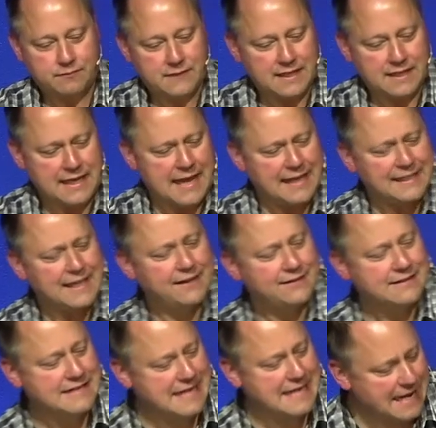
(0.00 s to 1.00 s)
Haggai
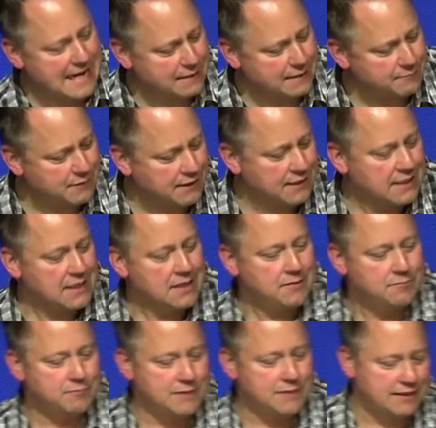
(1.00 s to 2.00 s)
name
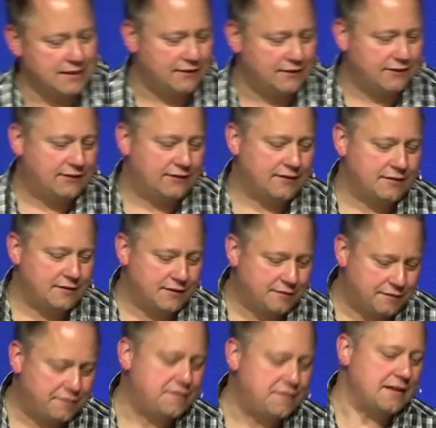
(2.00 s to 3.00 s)
means the
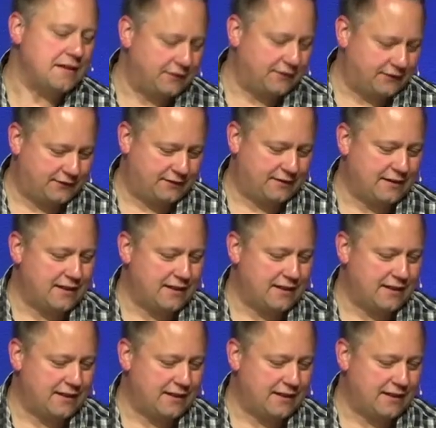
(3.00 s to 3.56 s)
feast,